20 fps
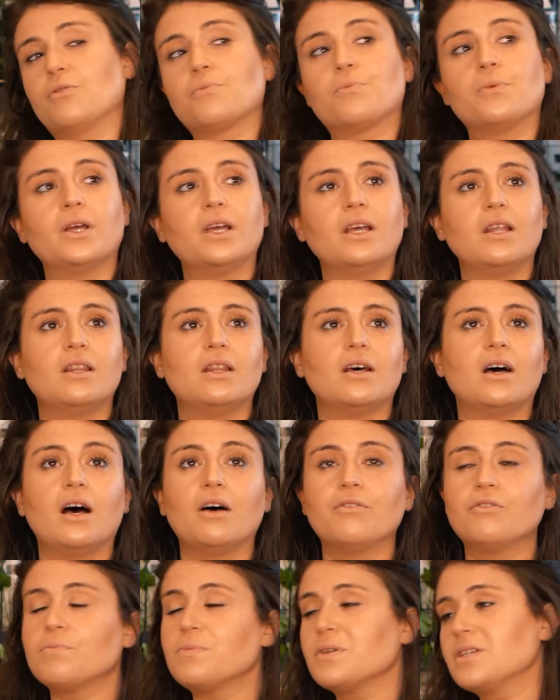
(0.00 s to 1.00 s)
bringing the
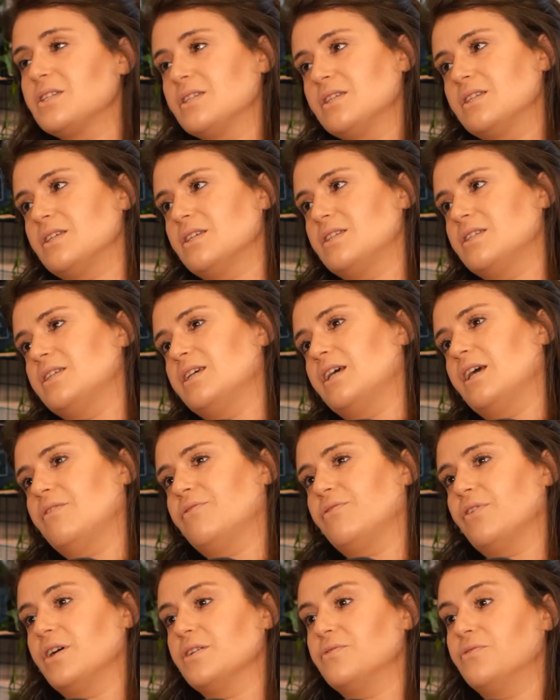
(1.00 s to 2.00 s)
other businesses
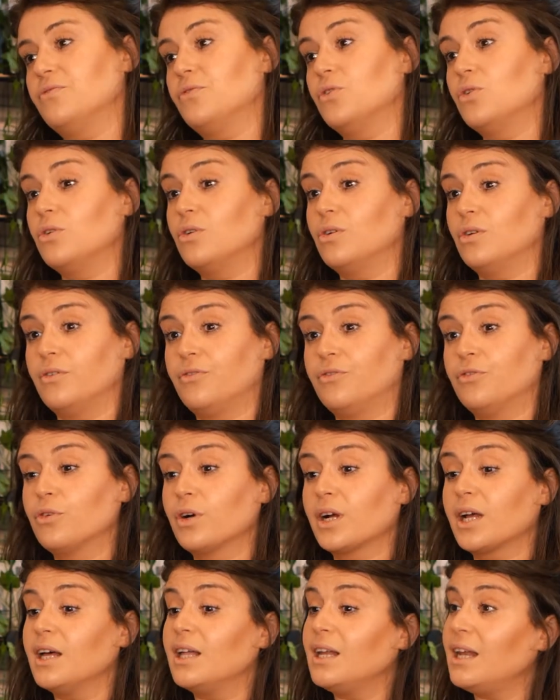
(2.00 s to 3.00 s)
together for a
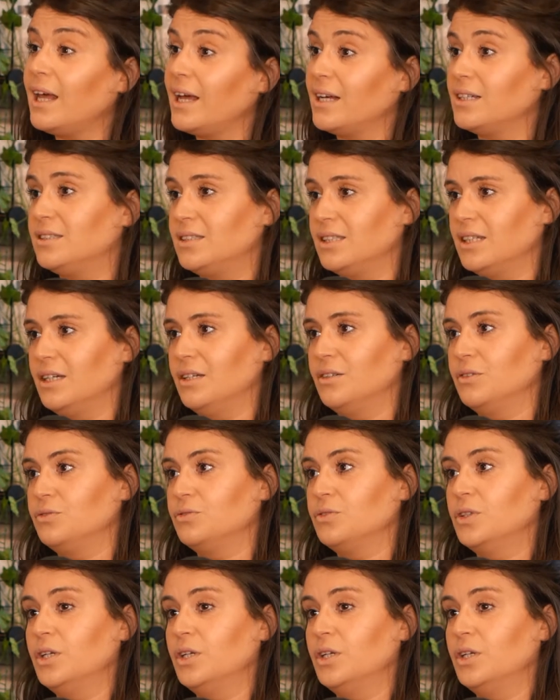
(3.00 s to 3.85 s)
collective.